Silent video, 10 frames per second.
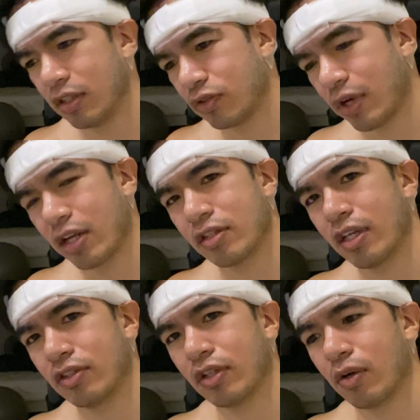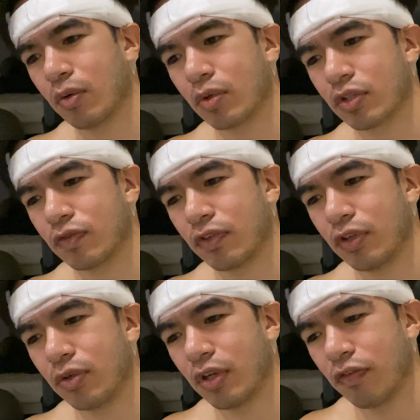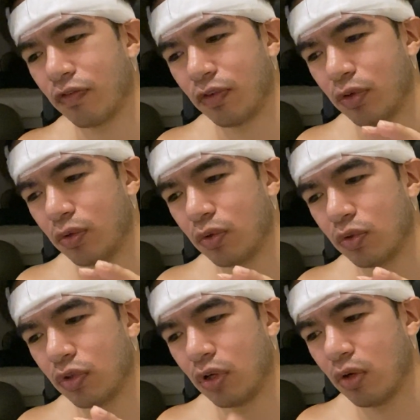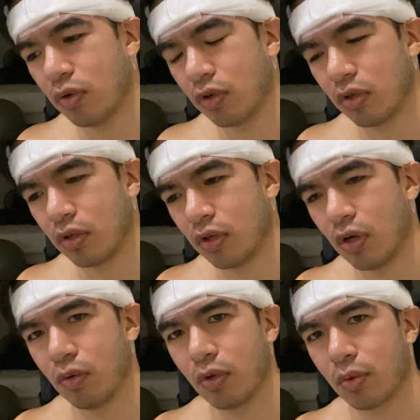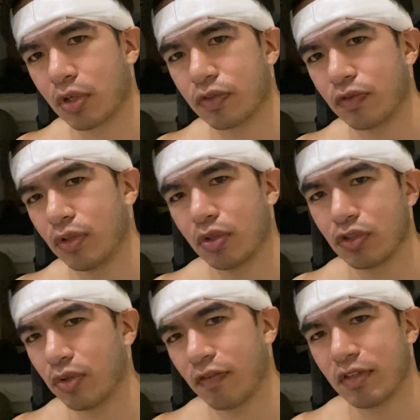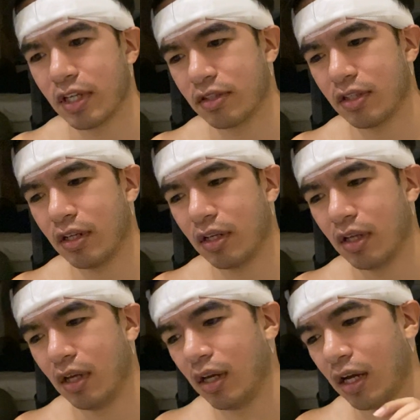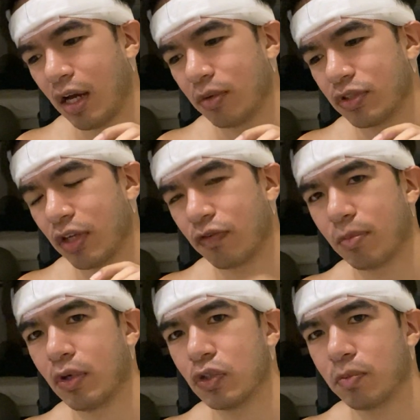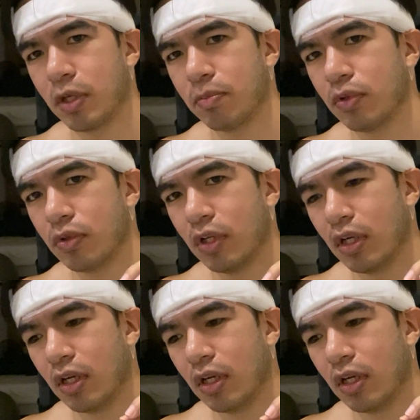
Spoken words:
Try to test out what works for you. If you don't know what works for you because you haven't tested it, I would say for most people,